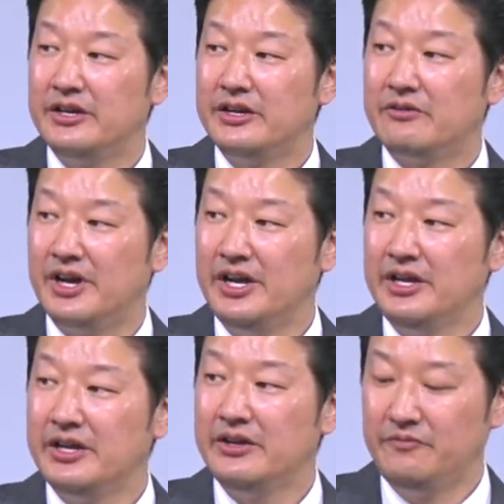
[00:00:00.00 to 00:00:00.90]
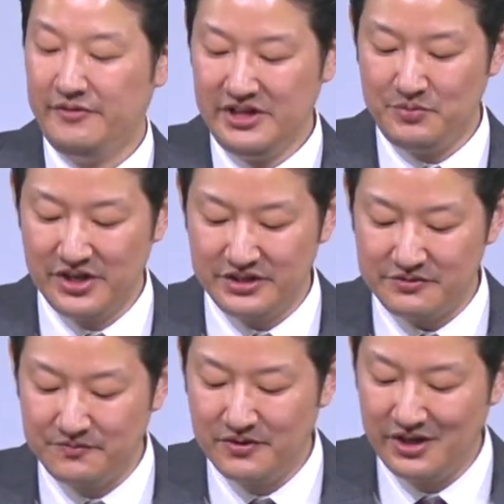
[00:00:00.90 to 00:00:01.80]
Right? Philippians
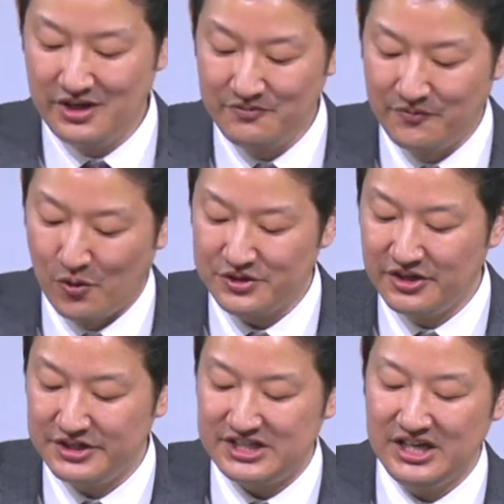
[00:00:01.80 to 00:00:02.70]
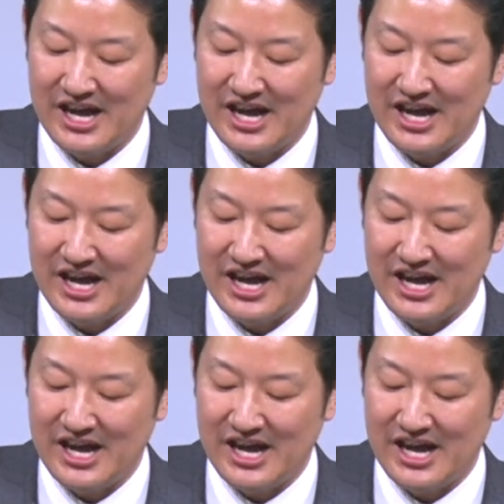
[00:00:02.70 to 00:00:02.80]
4:13,